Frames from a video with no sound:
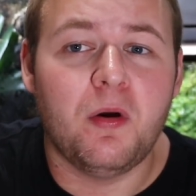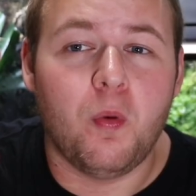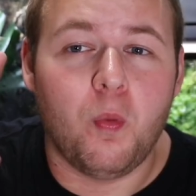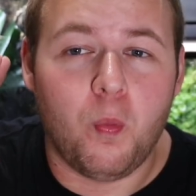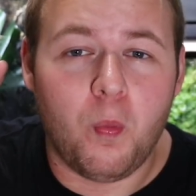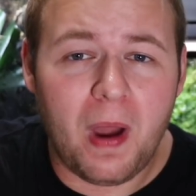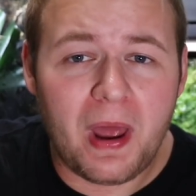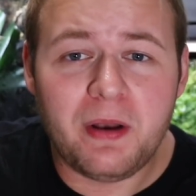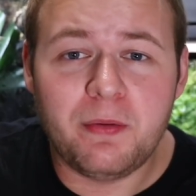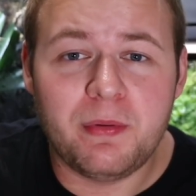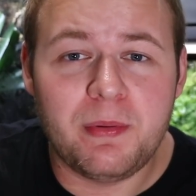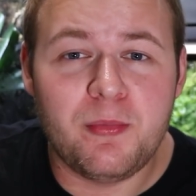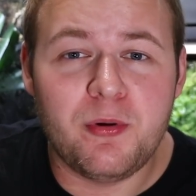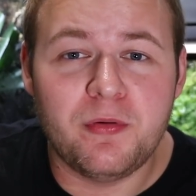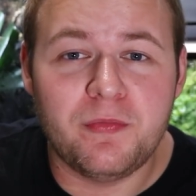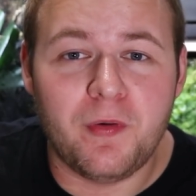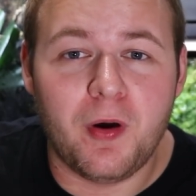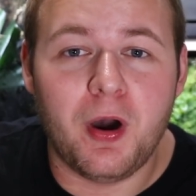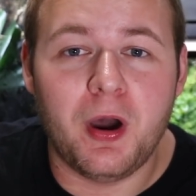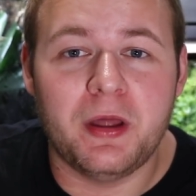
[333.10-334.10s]
Why don't we
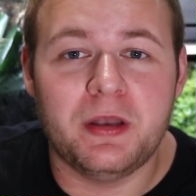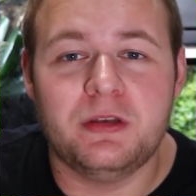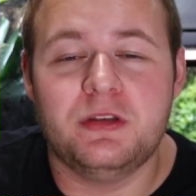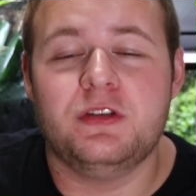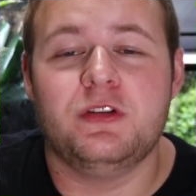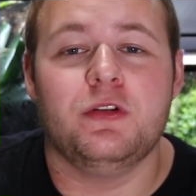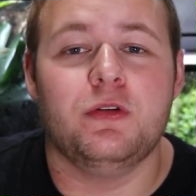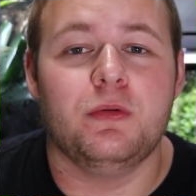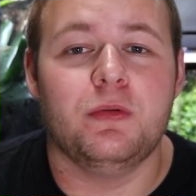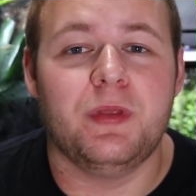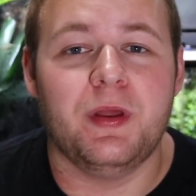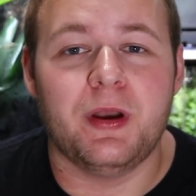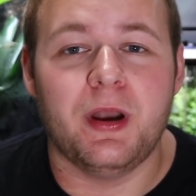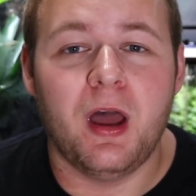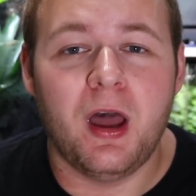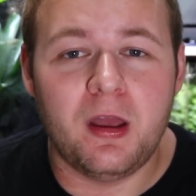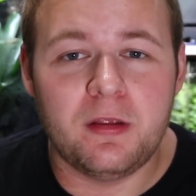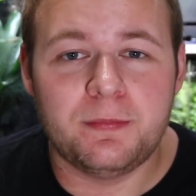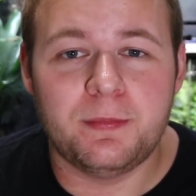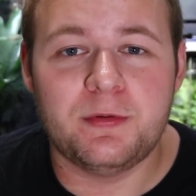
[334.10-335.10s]
move on to their
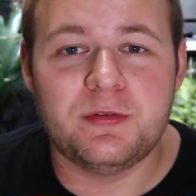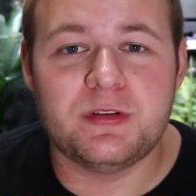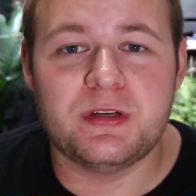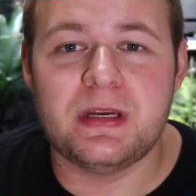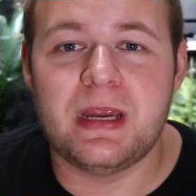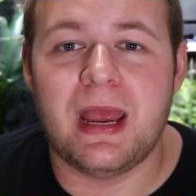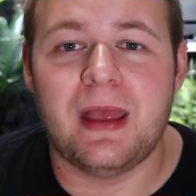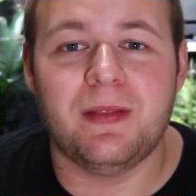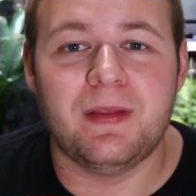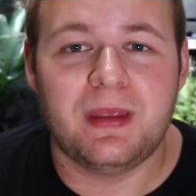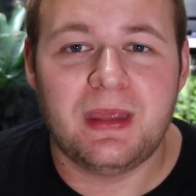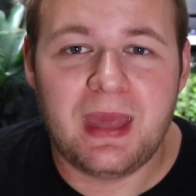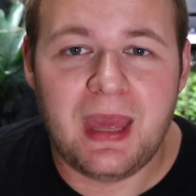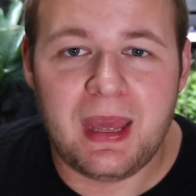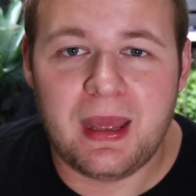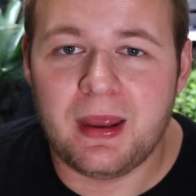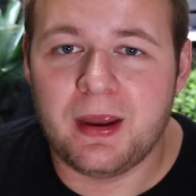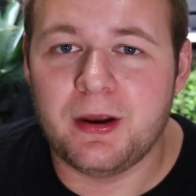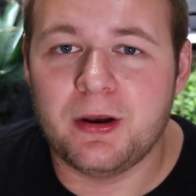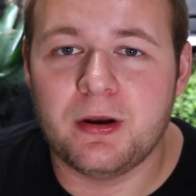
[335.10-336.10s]
husbandry and the
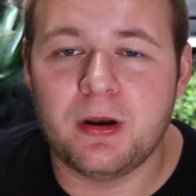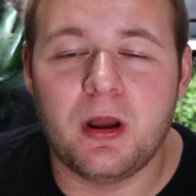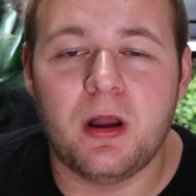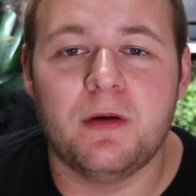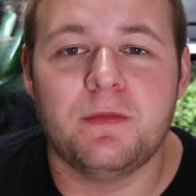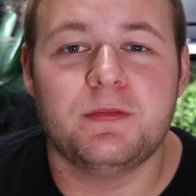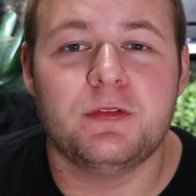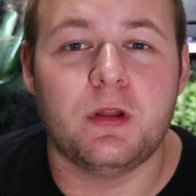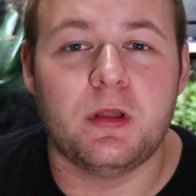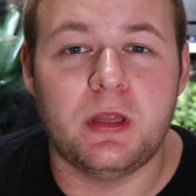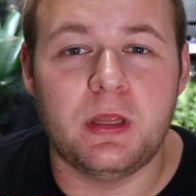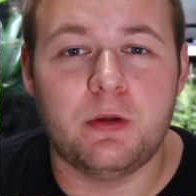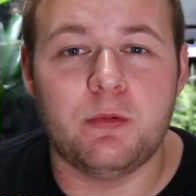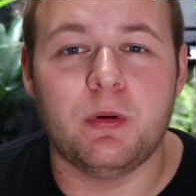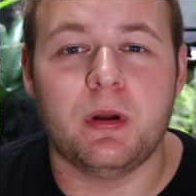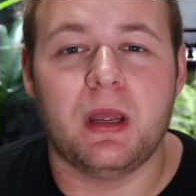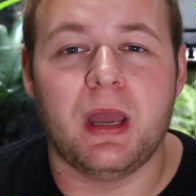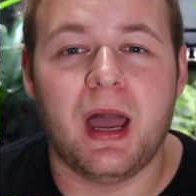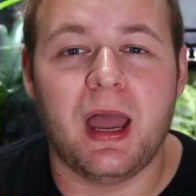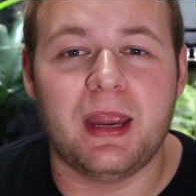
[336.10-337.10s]
care of
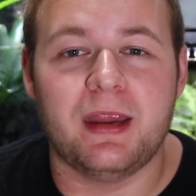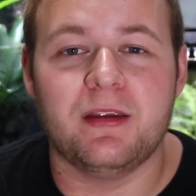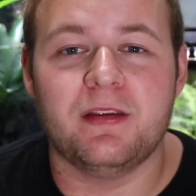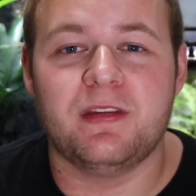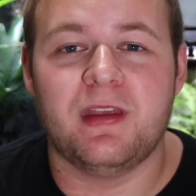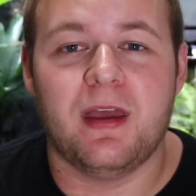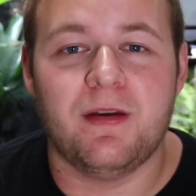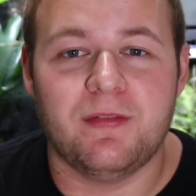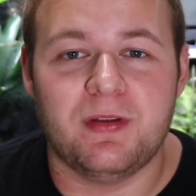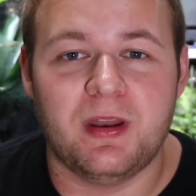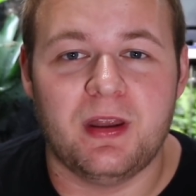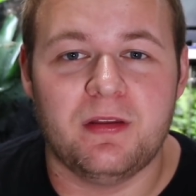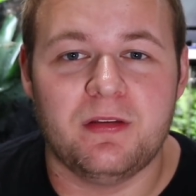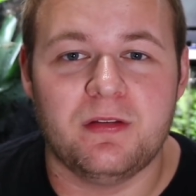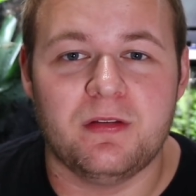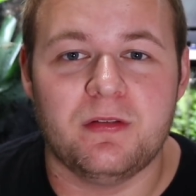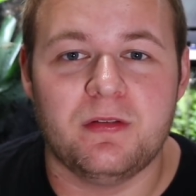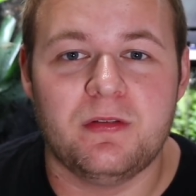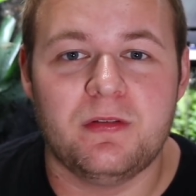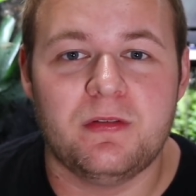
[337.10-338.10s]
Tytula gigas
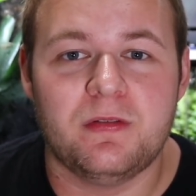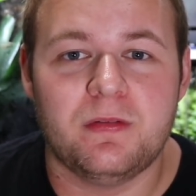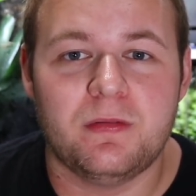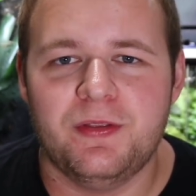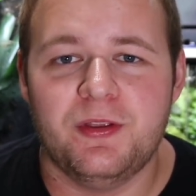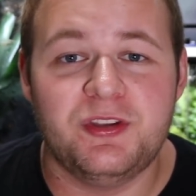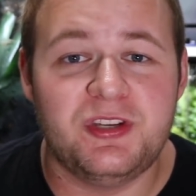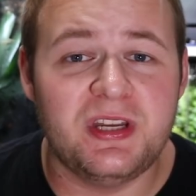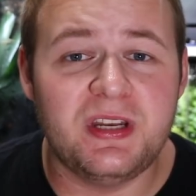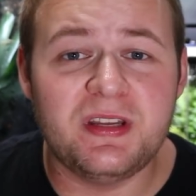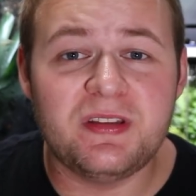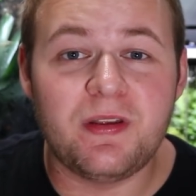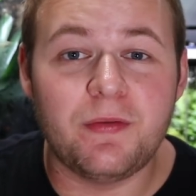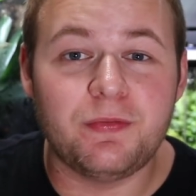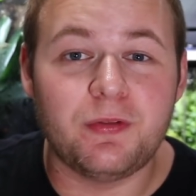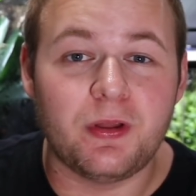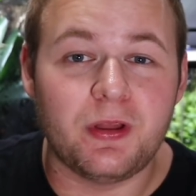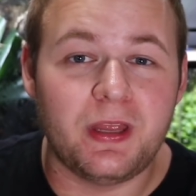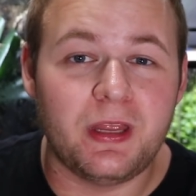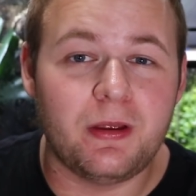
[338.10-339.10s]
evanescens. The genus of
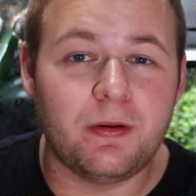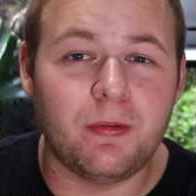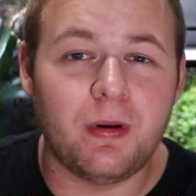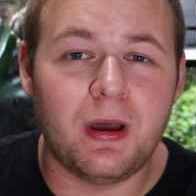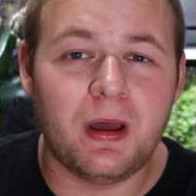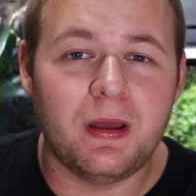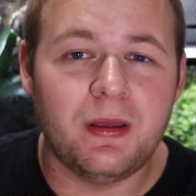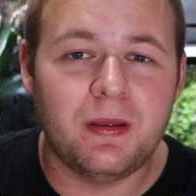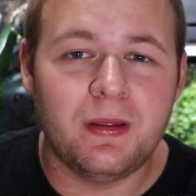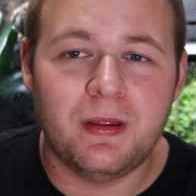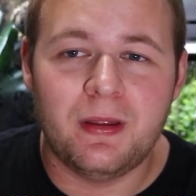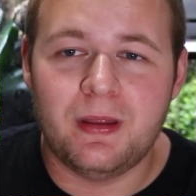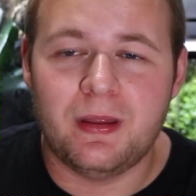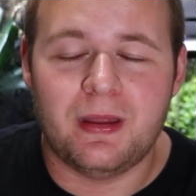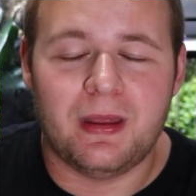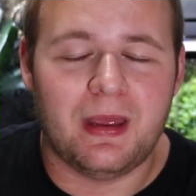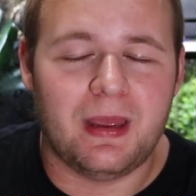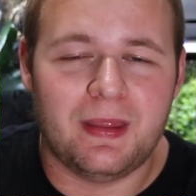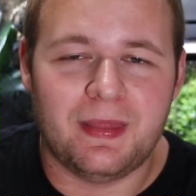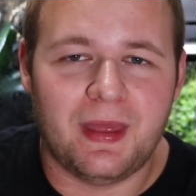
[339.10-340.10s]
Tytula,
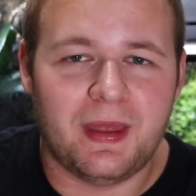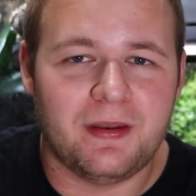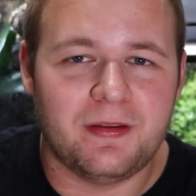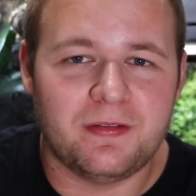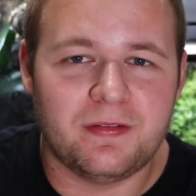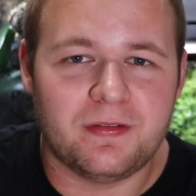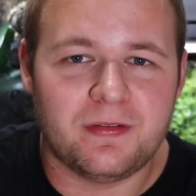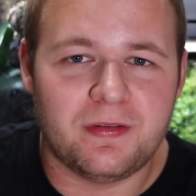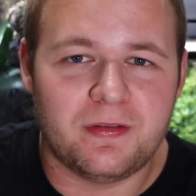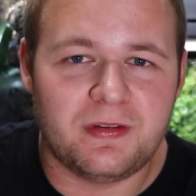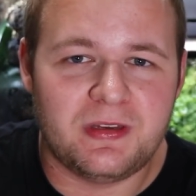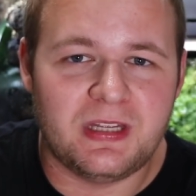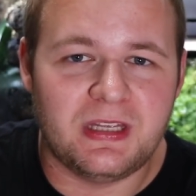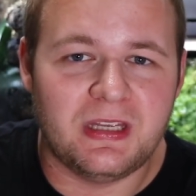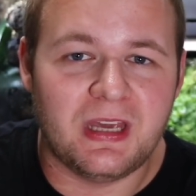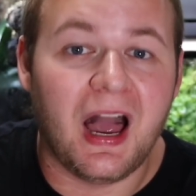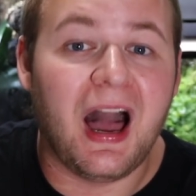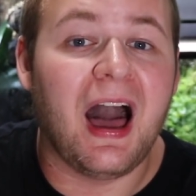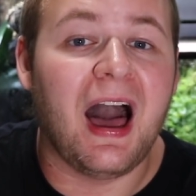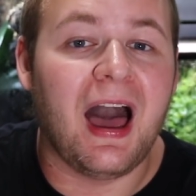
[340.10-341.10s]
and that is
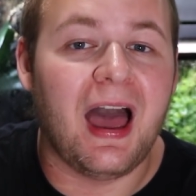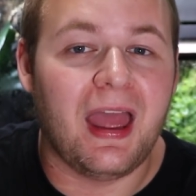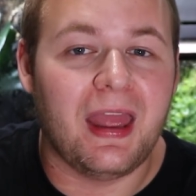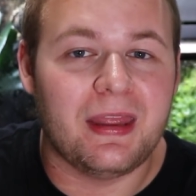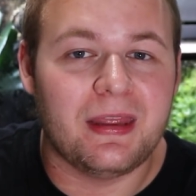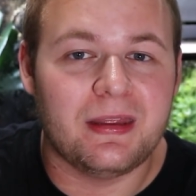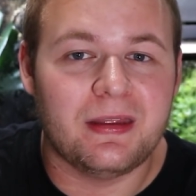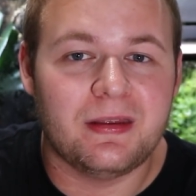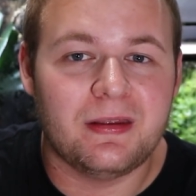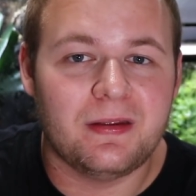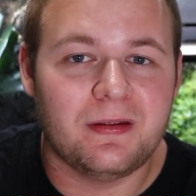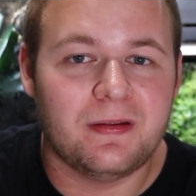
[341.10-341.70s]
Tyliqua,